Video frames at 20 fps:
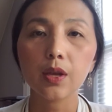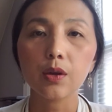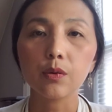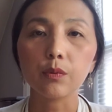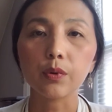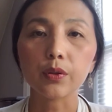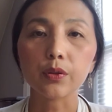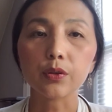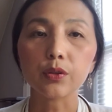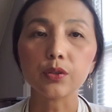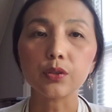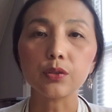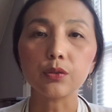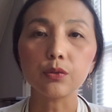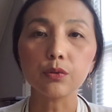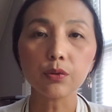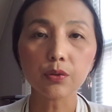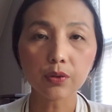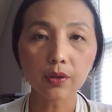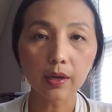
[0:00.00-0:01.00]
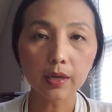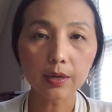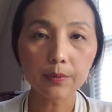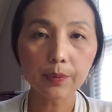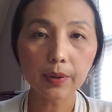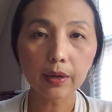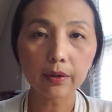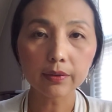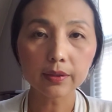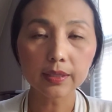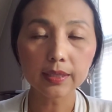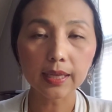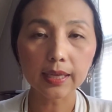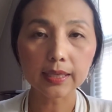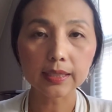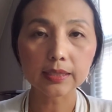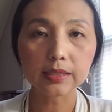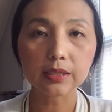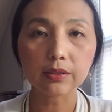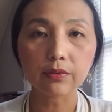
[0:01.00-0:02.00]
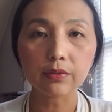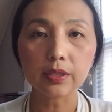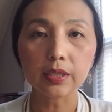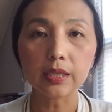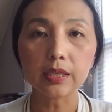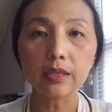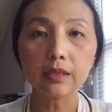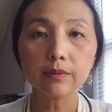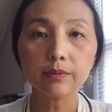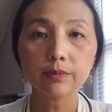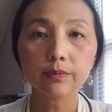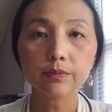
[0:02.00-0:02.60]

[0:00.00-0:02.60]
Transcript: whether you thought about the negativity